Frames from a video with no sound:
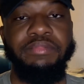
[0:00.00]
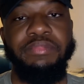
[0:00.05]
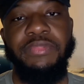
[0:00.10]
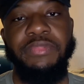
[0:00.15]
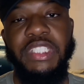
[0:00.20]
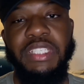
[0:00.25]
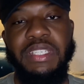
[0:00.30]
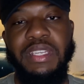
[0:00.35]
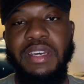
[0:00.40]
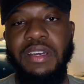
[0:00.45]

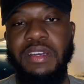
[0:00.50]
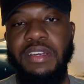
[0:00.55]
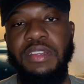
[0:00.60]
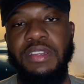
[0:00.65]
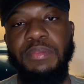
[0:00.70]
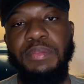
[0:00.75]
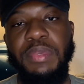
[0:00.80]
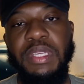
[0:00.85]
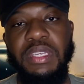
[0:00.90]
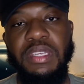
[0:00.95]
it's not going to
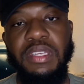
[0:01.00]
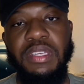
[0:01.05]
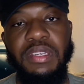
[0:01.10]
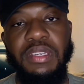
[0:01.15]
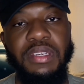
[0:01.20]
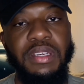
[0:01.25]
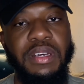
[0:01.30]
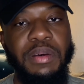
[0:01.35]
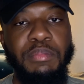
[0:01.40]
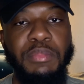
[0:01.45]
be
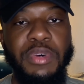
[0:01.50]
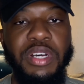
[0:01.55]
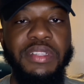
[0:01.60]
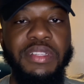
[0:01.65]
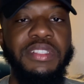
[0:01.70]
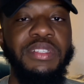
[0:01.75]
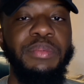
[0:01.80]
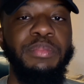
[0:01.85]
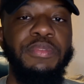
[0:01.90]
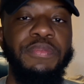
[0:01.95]
a
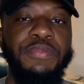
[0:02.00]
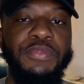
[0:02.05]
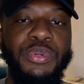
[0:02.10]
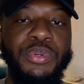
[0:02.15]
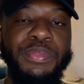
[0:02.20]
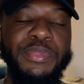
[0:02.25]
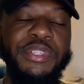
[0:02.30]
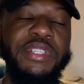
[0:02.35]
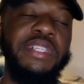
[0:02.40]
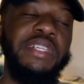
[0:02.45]
monster
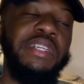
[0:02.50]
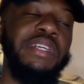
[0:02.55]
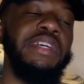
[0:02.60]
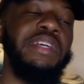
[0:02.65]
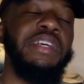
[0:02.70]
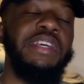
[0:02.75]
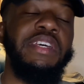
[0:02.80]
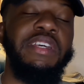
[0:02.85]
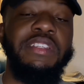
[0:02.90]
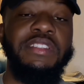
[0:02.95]
performer.
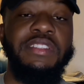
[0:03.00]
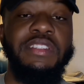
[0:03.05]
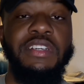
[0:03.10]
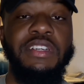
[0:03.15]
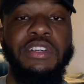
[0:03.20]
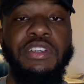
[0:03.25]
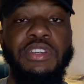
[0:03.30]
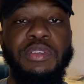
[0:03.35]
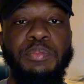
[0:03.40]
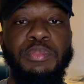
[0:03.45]
It's not
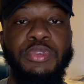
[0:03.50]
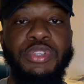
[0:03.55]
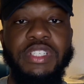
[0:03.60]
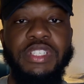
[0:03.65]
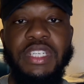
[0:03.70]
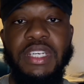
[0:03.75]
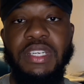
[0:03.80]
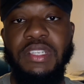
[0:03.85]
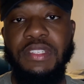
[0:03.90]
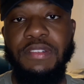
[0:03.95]
going to
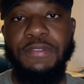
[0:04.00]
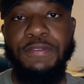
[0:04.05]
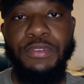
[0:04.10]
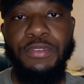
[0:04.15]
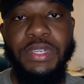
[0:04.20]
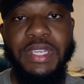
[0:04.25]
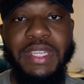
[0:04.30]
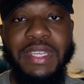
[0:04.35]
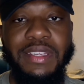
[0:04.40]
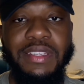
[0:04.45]
project for
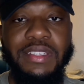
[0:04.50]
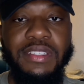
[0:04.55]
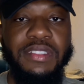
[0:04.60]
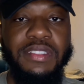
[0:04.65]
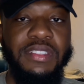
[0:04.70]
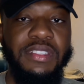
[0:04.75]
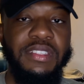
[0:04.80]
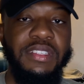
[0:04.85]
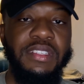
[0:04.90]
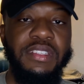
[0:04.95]

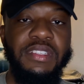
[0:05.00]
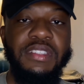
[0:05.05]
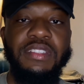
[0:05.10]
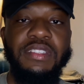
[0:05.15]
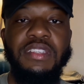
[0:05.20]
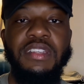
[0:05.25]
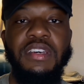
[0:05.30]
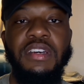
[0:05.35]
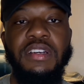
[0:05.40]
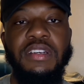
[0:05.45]
days. It's
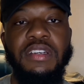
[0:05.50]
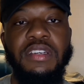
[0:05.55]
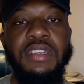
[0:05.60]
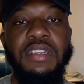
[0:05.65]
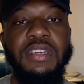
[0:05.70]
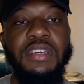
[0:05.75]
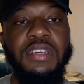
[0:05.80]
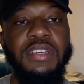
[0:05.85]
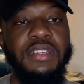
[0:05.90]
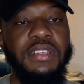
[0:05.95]
not going
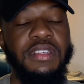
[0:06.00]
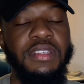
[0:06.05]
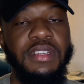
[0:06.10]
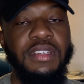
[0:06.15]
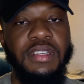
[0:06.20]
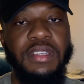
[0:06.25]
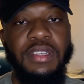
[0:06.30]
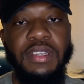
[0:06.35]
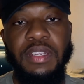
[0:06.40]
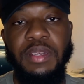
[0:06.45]
to
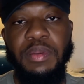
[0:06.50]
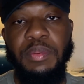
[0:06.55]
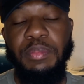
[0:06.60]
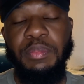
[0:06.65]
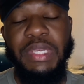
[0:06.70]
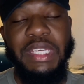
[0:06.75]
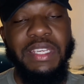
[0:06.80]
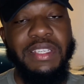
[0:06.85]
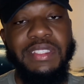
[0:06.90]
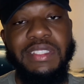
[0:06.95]

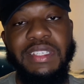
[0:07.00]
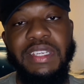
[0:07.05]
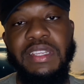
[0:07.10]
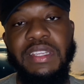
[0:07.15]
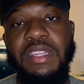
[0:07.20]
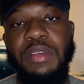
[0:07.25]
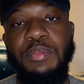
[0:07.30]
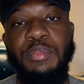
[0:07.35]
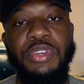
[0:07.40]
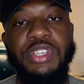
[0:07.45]
be a
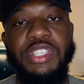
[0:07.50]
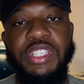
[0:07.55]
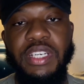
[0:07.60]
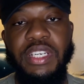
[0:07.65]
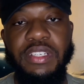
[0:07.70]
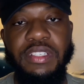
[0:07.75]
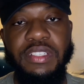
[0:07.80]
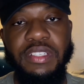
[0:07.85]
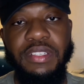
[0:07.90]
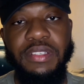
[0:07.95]
Sedley
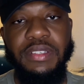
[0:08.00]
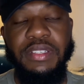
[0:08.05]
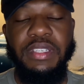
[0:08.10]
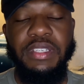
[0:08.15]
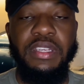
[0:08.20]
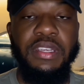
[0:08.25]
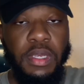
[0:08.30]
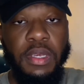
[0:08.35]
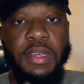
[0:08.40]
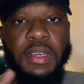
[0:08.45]
projection.
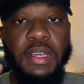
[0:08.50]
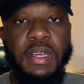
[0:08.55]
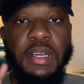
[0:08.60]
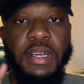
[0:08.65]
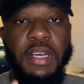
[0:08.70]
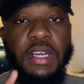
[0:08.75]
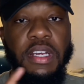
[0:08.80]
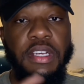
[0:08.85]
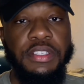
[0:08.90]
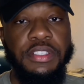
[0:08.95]

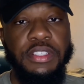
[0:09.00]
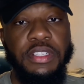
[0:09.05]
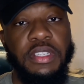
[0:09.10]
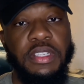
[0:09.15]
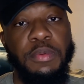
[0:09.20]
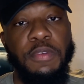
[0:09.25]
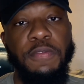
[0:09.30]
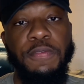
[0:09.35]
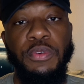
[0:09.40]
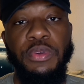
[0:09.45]
Actually,
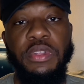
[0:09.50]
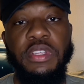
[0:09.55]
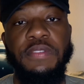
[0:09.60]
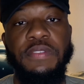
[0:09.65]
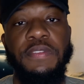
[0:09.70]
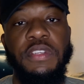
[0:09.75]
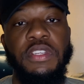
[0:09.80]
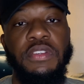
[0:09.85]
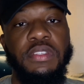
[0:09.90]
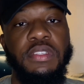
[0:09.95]
before this
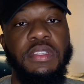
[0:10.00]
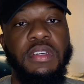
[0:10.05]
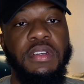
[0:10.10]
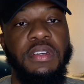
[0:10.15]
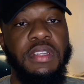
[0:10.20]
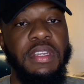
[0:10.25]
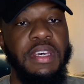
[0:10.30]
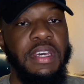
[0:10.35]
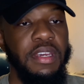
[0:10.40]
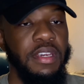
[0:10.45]
video
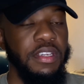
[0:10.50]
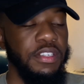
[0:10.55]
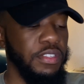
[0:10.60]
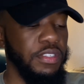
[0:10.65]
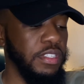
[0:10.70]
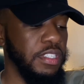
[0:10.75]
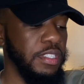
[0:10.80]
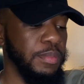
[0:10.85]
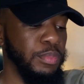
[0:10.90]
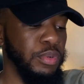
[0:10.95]
started, I
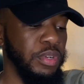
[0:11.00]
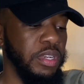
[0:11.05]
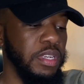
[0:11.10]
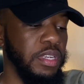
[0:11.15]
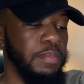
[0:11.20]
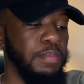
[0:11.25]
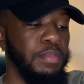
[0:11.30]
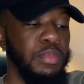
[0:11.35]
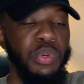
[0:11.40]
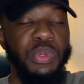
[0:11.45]
actually sprayed
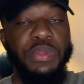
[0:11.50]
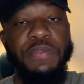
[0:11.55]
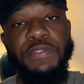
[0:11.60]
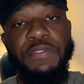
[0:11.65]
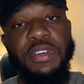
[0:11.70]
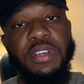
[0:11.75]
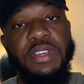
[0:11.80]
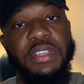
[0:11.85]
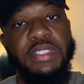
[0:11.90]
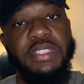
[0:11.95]
both
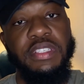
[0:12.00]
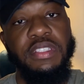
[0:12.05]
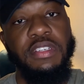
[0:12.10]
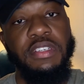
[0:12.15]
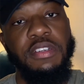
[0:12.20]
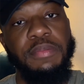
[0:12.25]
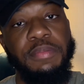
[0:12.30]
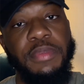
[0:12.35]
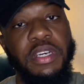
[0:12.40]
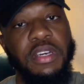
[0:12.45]
fragrances
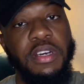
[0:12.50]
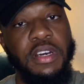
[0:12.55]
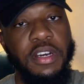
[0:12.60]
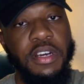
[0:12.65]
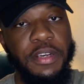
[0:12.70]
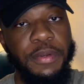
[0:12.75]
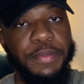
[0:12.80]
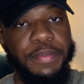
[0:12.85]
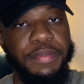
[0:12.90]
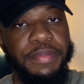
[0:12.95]
on my
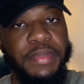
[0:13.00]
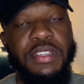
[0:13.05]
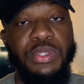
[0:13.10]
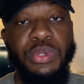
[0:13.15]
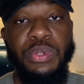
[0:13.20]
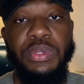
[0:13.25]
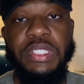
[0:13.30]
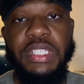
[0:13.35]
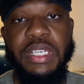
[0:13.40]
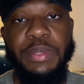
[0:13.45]
arm. This
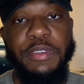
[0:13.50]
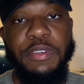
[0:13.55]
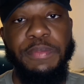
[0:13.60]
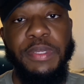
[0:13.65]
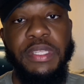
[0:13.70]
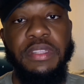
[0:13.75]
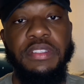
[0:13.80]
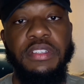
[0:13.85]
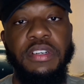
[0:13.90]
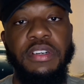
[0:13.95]
whole time I've
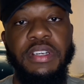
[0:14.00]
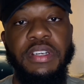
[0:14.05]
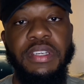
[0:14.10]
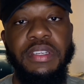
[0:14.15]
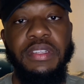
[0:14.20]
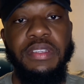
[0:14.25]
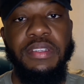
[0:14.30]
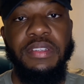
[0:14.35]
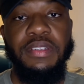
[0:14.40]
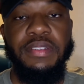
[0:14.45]
been
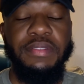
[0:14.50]
talking,